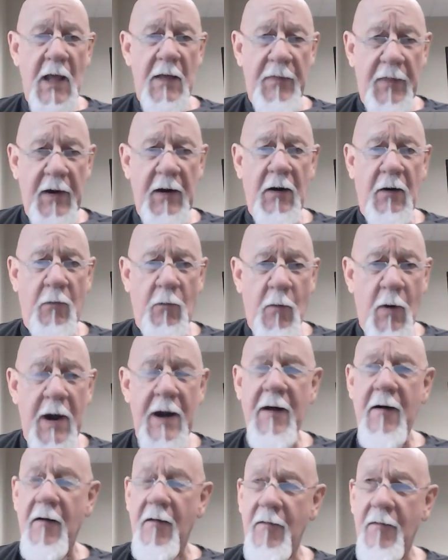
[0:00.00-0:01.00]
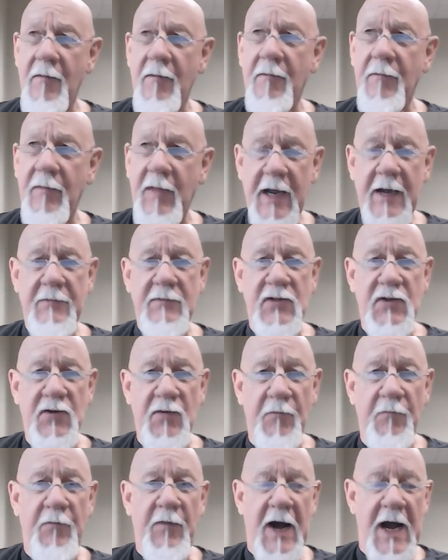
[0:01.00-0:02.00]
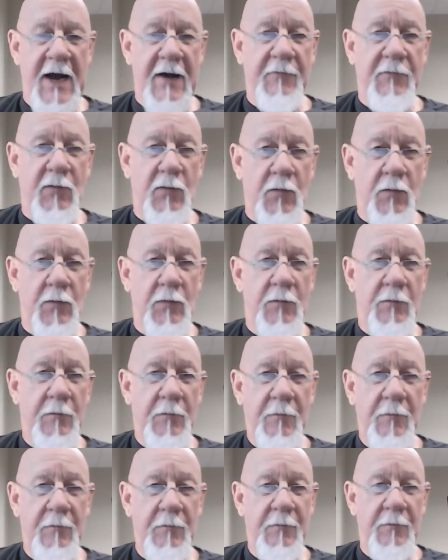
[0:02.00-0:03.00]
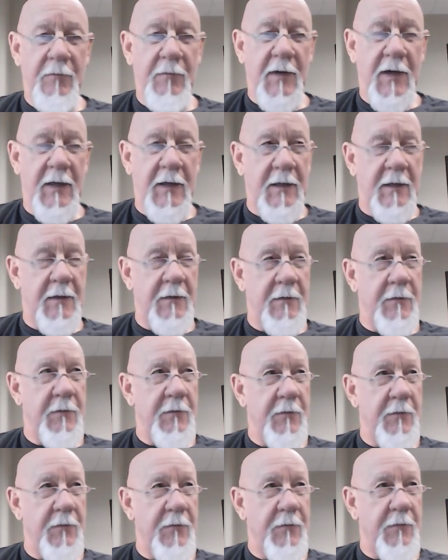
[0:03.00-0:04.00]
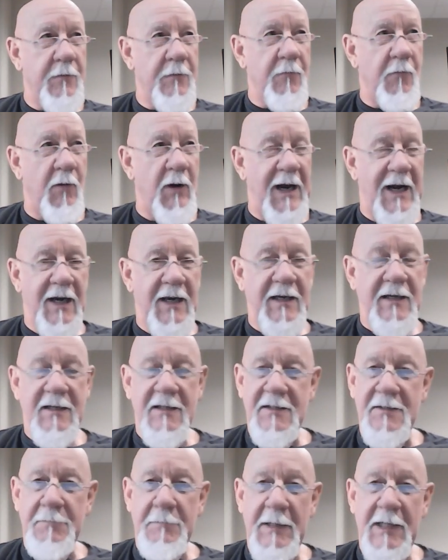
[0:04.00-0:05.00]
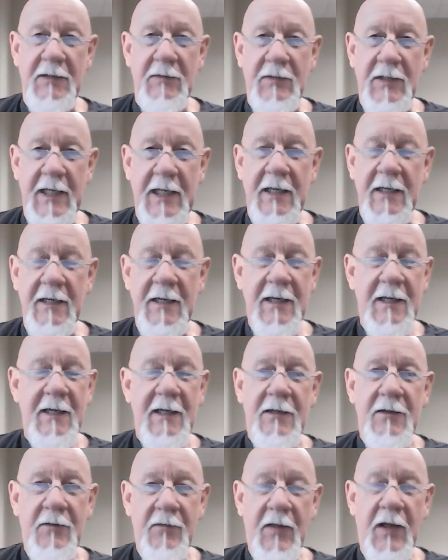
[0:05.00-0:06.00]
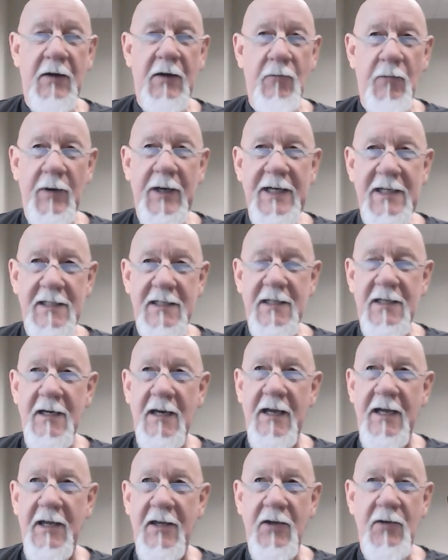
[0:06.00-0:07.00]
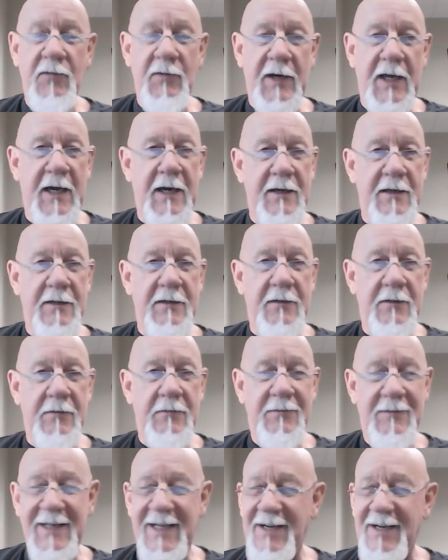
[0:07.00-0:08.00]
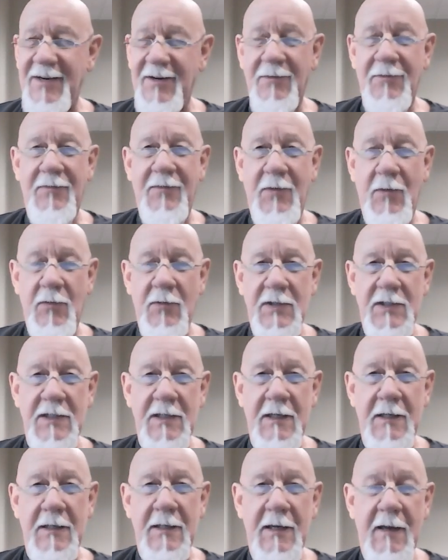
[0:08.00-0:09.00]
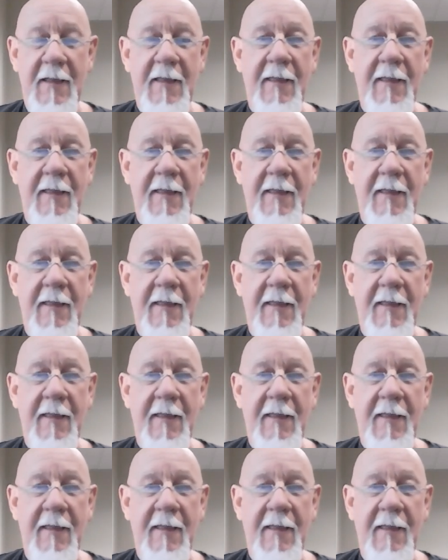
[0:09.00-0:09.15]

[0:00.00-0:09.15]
They're aware, they have a survival uh, willingness built in. Do they reason like you and I do? No, of course not.